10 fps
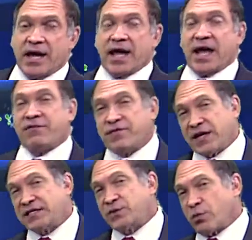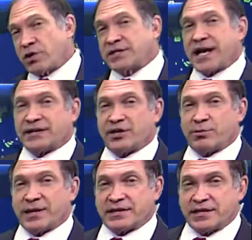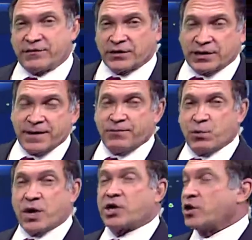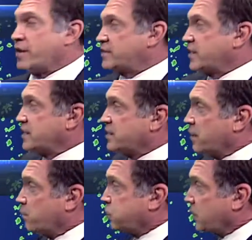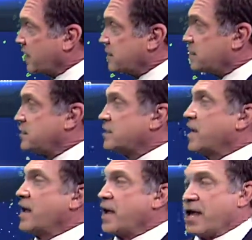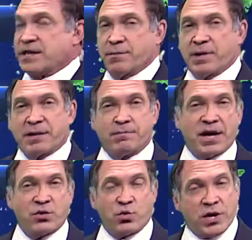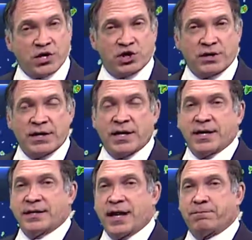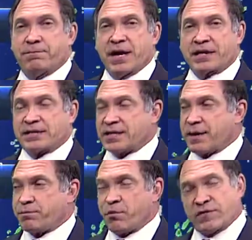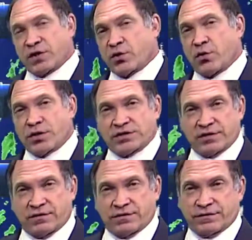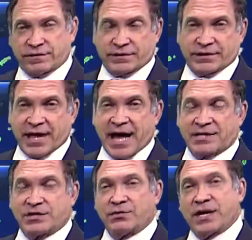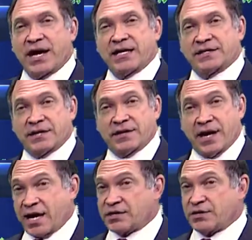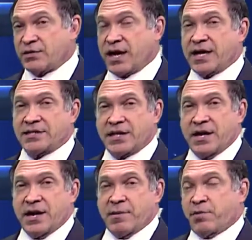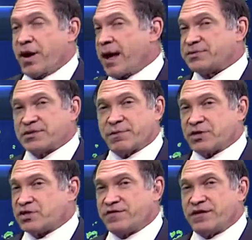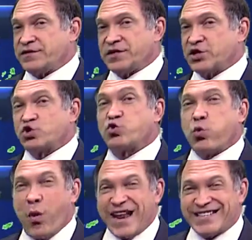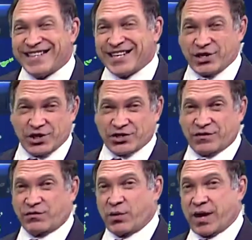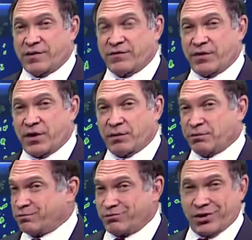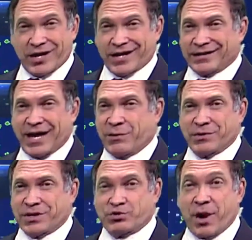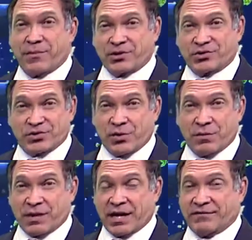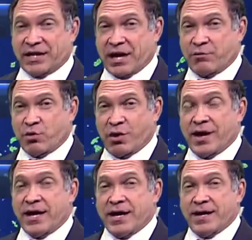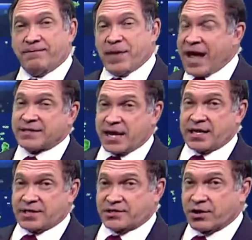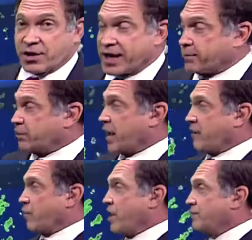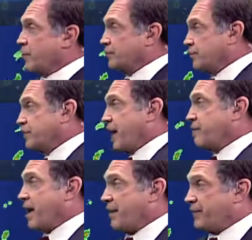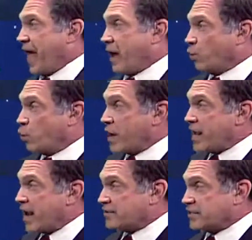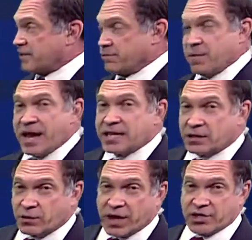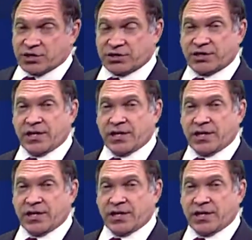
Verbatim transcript: if things had worked out a little bit differently, we could have seen some places in the Big Bend region that picked up over the course of the last two days and the next two days, perhaps as much as 15 to 20 inches of rainfall, putting it in line with a tropical storm kind of downpour. As it is, they're still going to get plenty of rainfall, no doubt about that. We have seen many locations